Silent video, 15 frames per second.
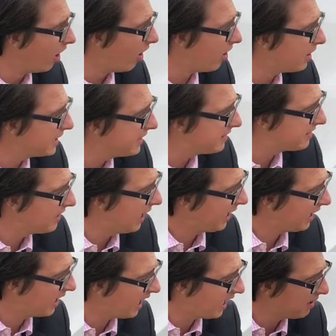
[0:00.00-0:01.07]
I
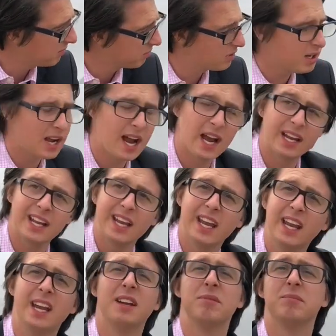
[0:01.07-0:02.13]
think in black
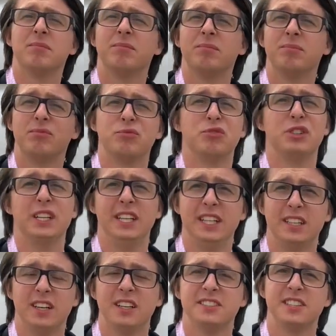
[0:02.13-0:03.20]
it
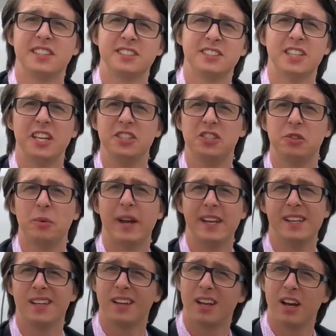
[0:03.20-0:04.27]
really does
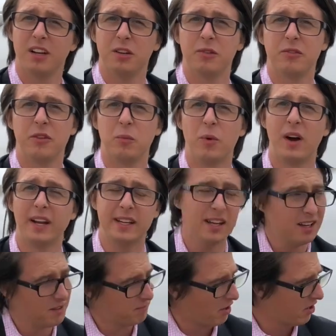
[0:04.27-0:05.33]
accentuate the colour of the white.
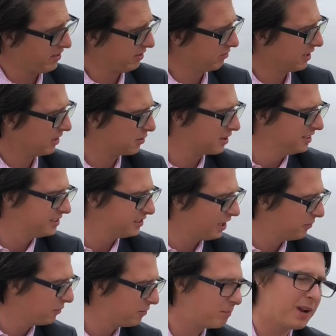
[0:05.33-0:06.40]
My only real
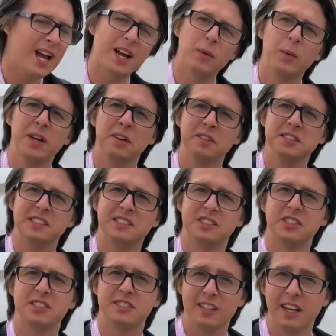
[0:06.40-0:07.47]
concern with black wheels is
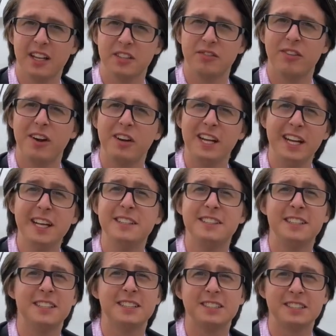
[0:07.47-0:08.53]
just it's very
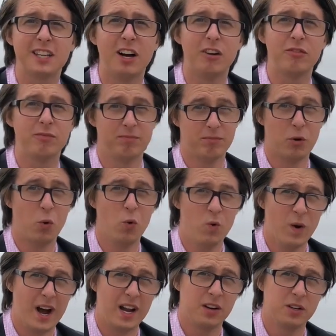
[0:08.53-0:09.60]
easy to scuff
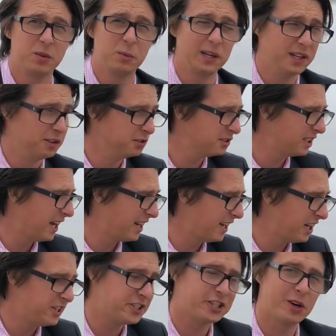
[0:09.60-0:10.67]
all alloy wheels,
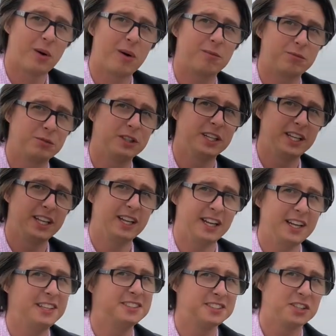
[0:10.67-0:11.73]
and they show up really
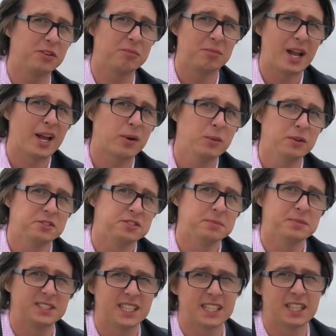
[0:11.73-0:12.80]
easy on black wheels
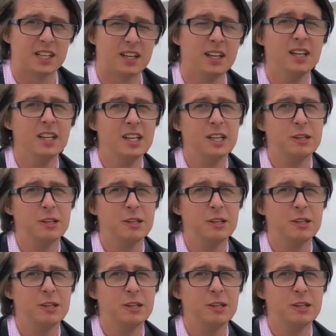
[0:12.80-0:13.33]
in particular.